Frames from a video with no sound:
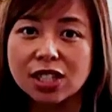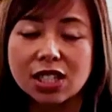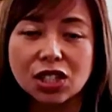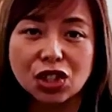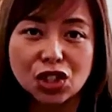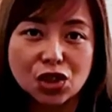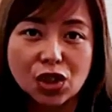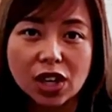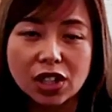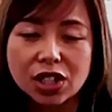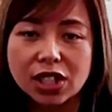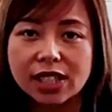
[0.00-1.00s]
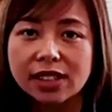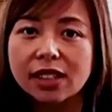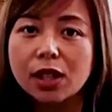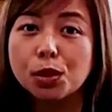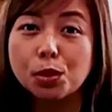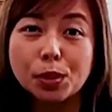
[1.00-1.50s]
as
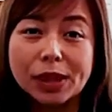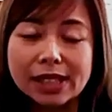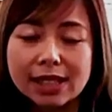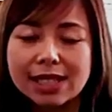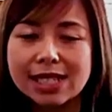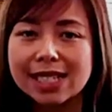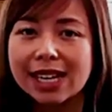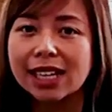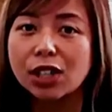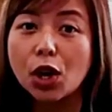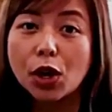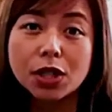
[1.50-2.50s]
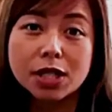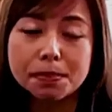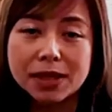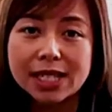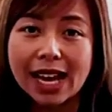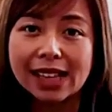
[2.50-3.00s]
construction, real estate,
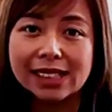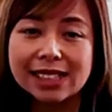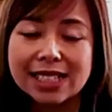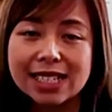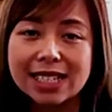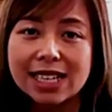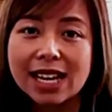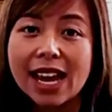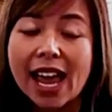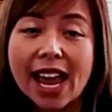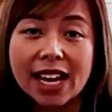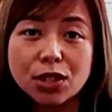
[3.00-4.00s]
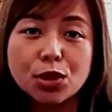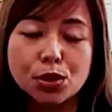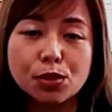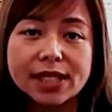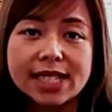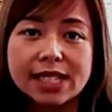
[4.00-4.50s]
hospitality, and
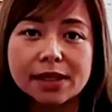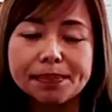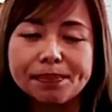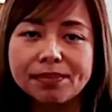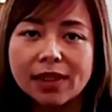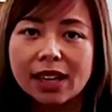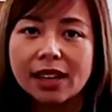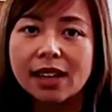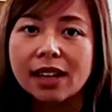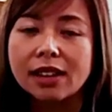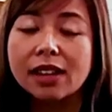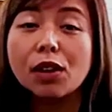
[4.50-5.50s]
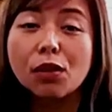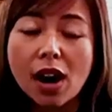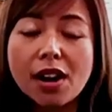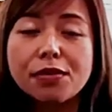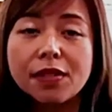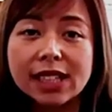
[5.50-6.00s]
tourism. There
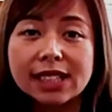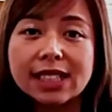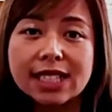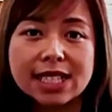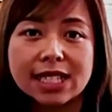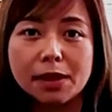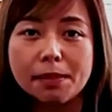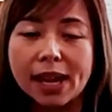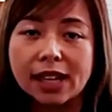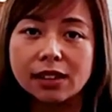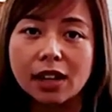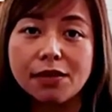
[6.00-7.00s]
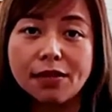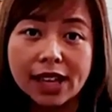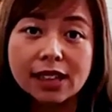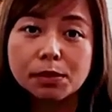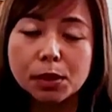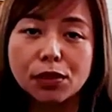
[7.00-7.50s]
are fundings
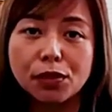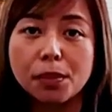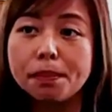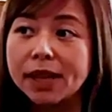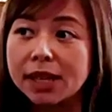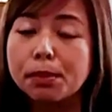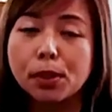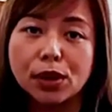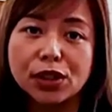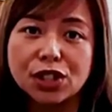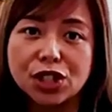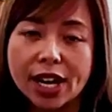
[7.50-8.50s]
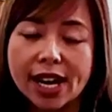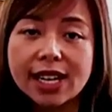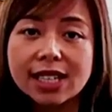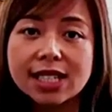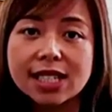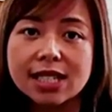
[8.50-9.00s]
available for big
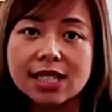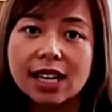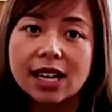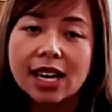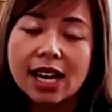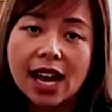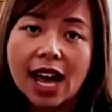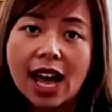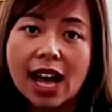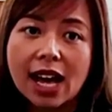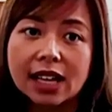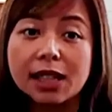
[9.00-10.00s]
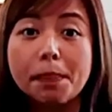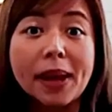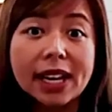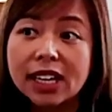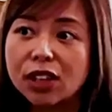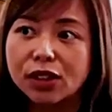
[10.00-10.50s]
projects,
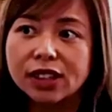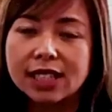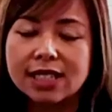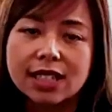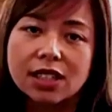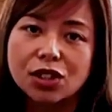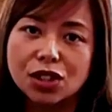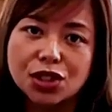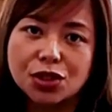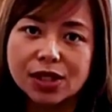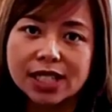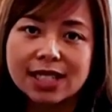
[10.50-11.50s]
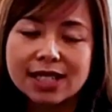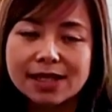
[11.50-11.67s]
depending on these industries.